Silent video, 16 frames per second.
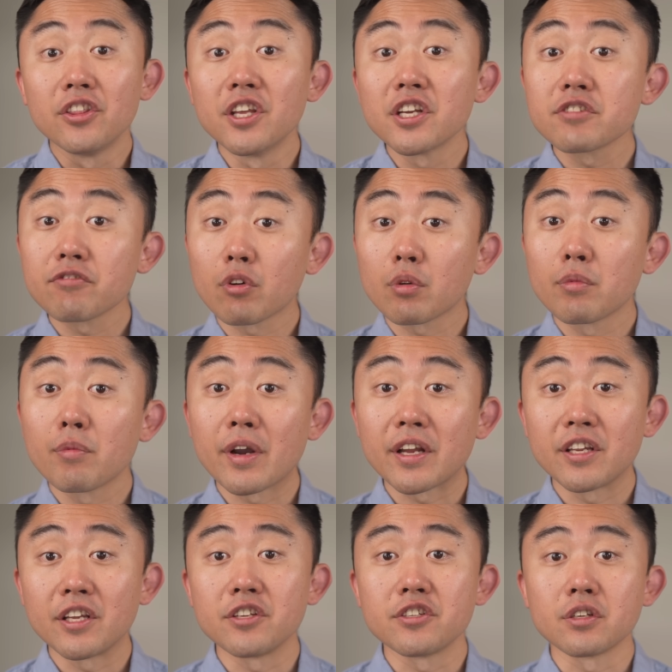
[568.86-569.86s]
this form of
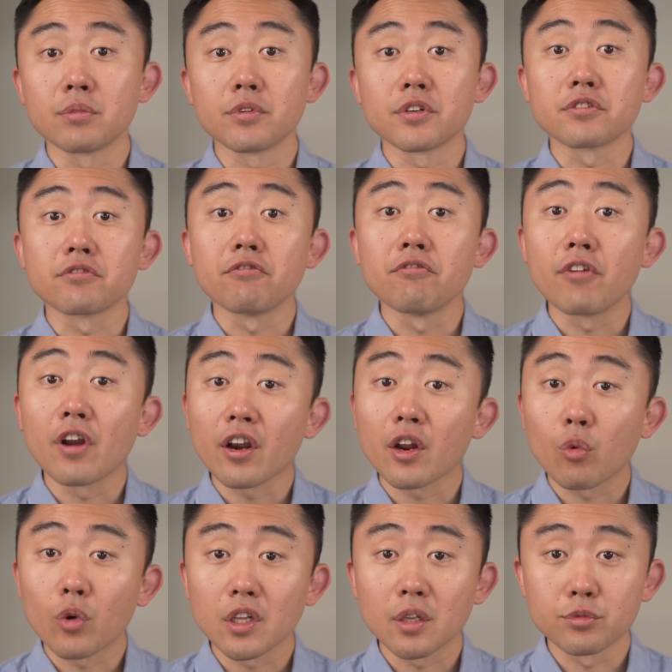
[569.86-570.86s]
magnesium is very
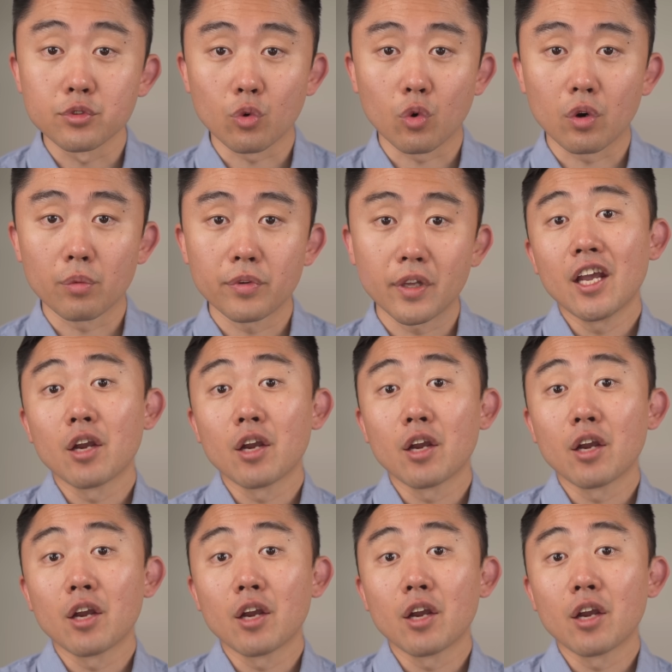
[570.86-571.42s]
well absorbed